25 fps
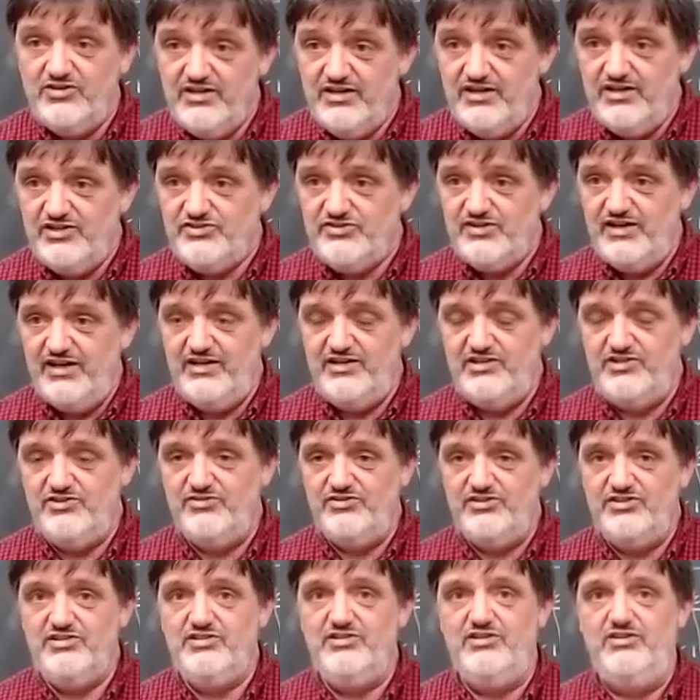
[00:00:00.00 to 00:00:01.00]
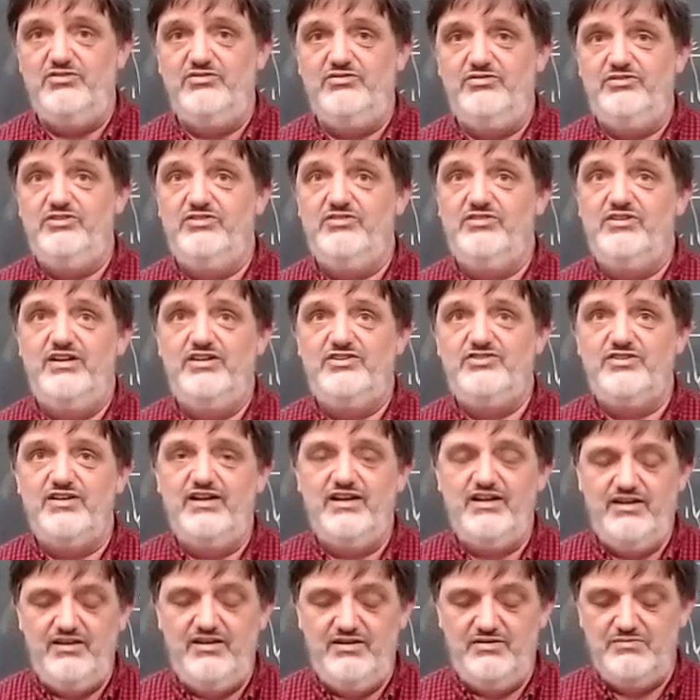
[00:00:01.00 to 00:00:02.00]
you're going to try to do it too. You're going to
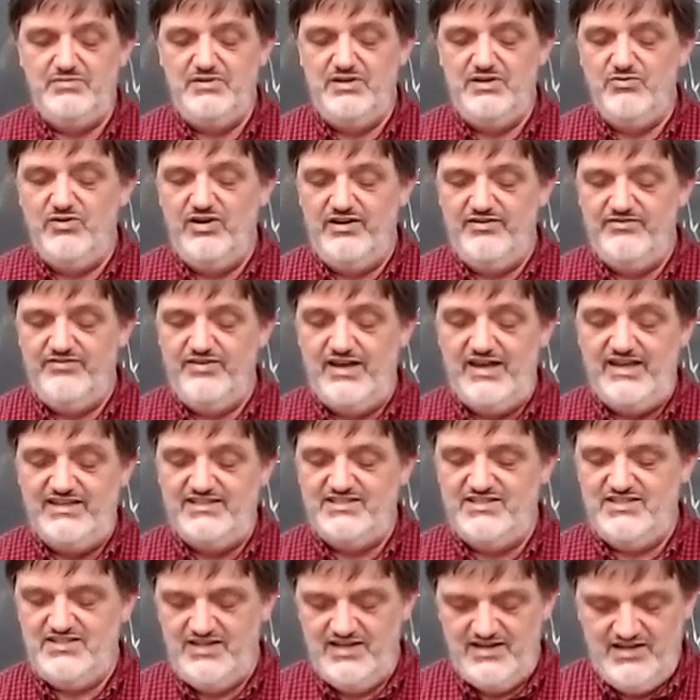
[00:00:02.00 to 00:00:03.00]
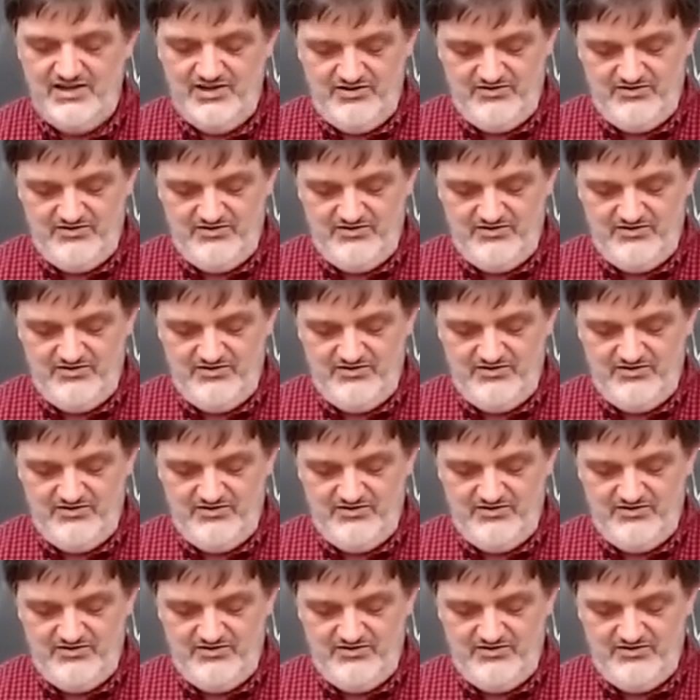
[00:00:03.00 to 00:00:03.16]
try to be one of us.